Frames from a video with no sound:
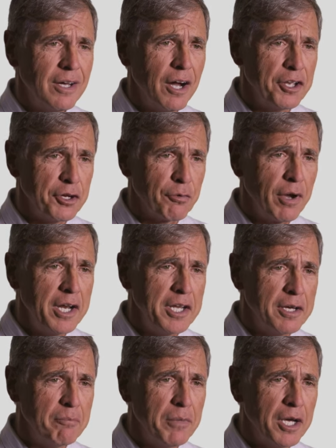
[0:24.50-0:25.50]
A
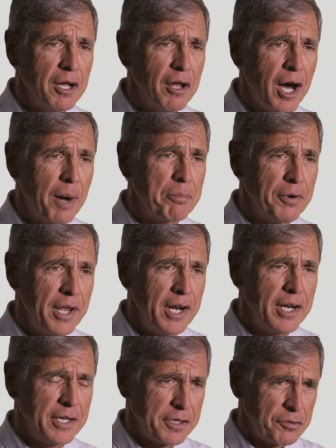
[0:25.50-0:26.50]
uranium mill
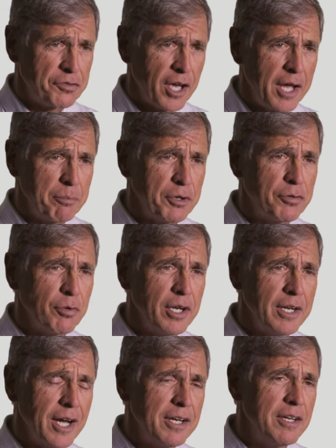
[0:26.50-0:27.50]
operated at the site
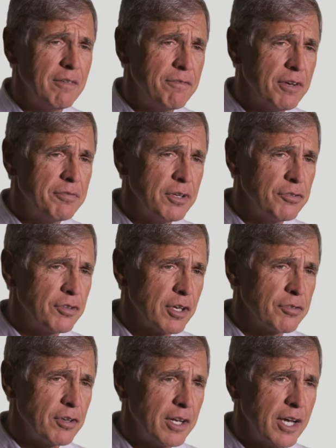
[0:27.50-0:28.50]
between
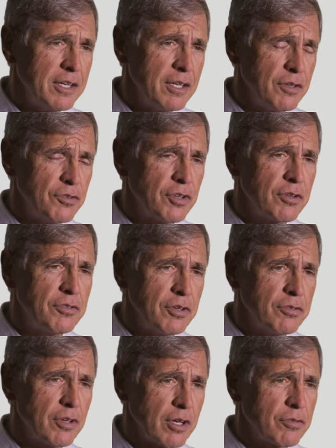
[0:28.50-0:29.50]
1956 and
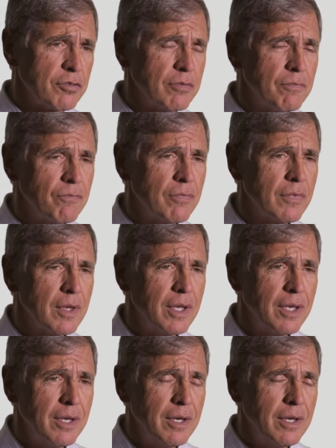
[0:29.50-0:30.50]
1966.
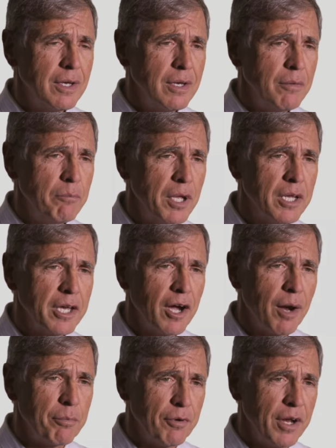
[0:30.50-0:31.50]
Milling
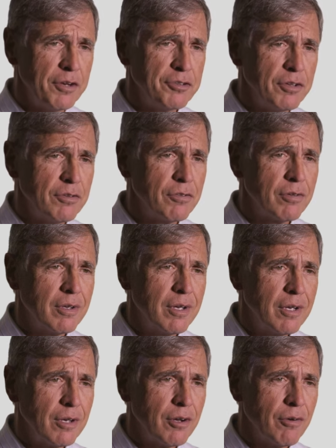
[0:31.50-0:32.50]
operations
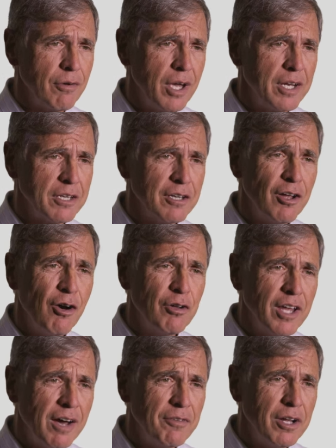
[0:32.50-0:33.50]
created
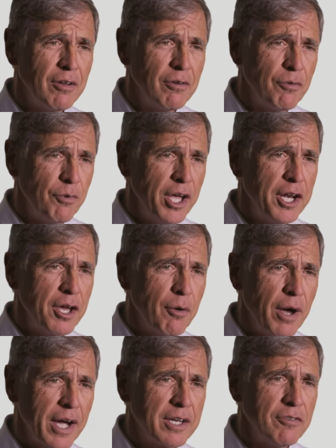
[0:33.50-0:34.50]
low-level
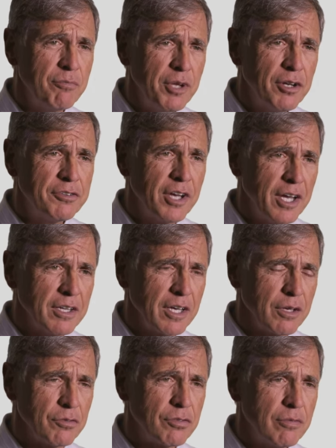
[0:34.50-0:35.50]
radioactive mill
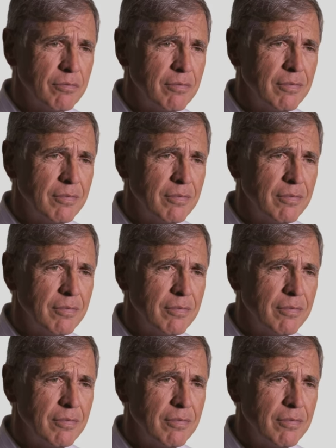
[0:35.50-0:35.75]
tailings.